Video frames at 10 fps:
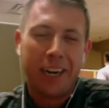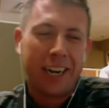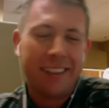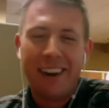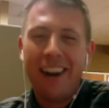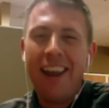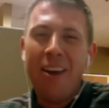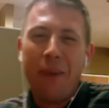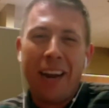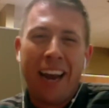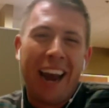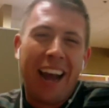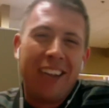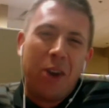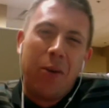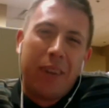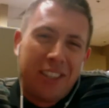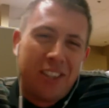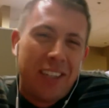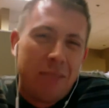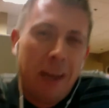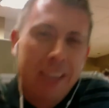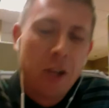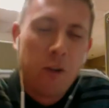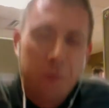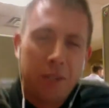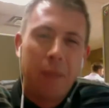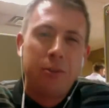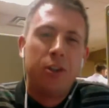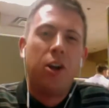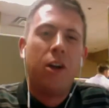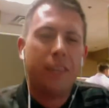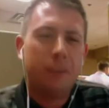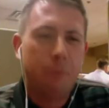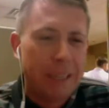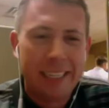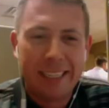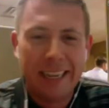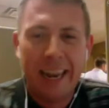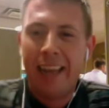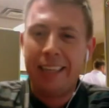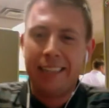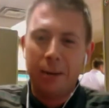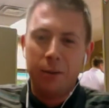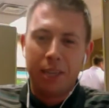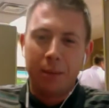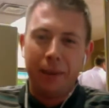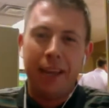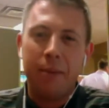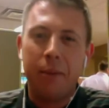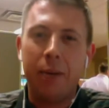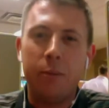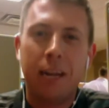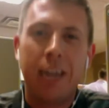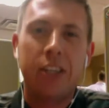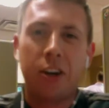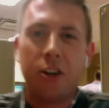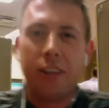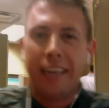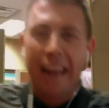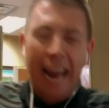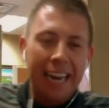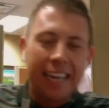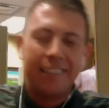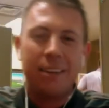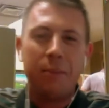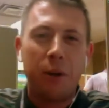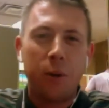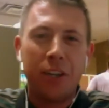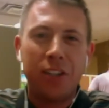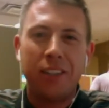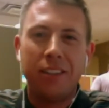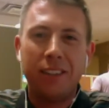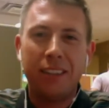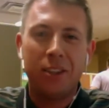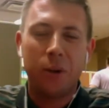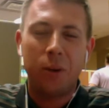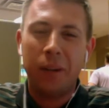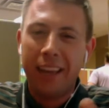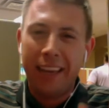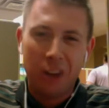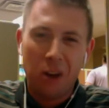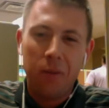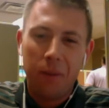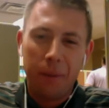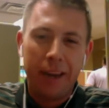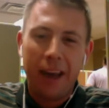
to get there. We got, as always, Jason Boslow from Shop Junior Golf. He's busy today. He said he was going to be late, but he was actually early, and he sent me questions. So not